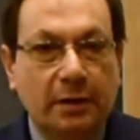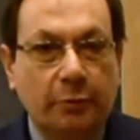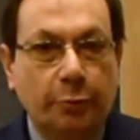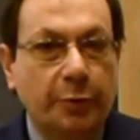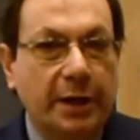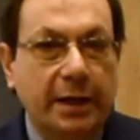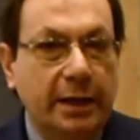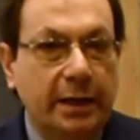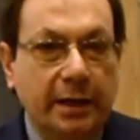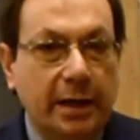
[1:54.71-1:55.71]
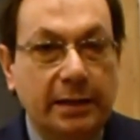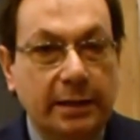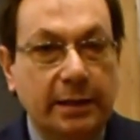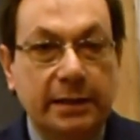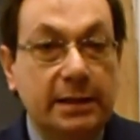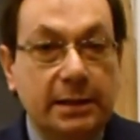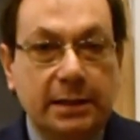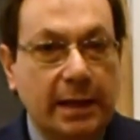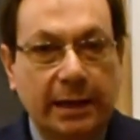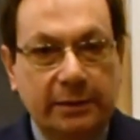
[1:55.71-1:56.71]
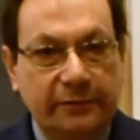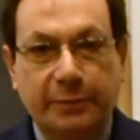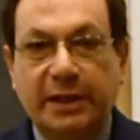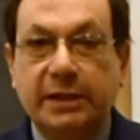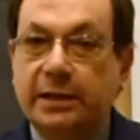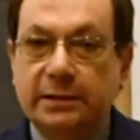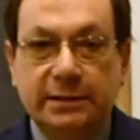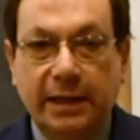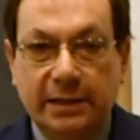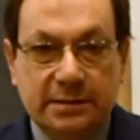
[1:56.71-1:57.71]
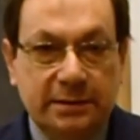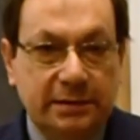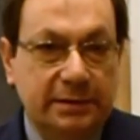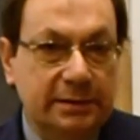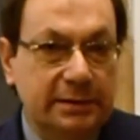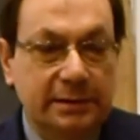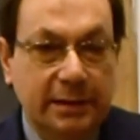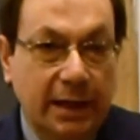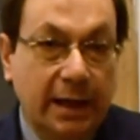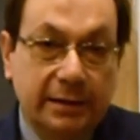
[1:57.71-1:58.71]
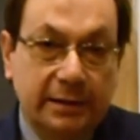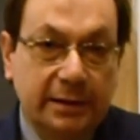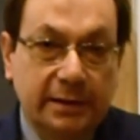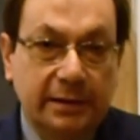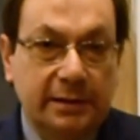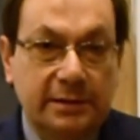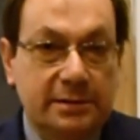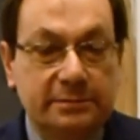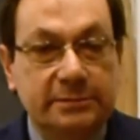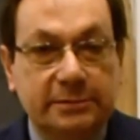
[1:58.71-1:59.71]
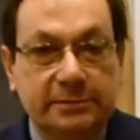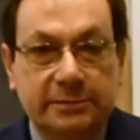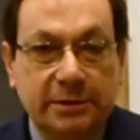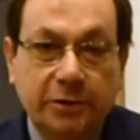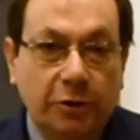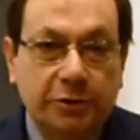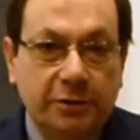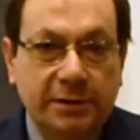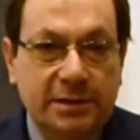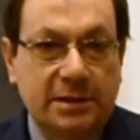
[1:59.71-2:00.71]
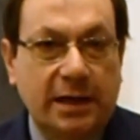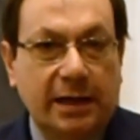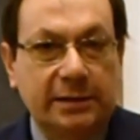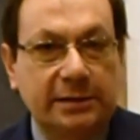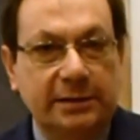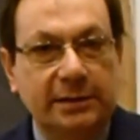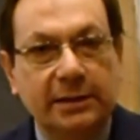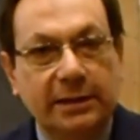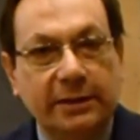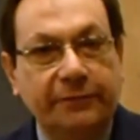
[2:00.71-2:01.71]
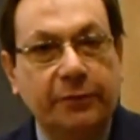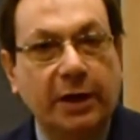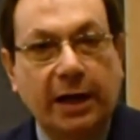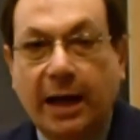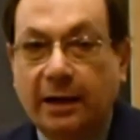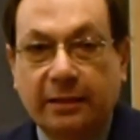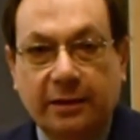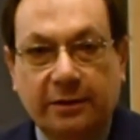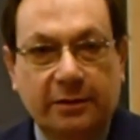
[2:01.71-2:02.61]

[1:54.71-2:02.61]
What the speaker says: We run any kind of medical test and the doctor decides if we are healthy or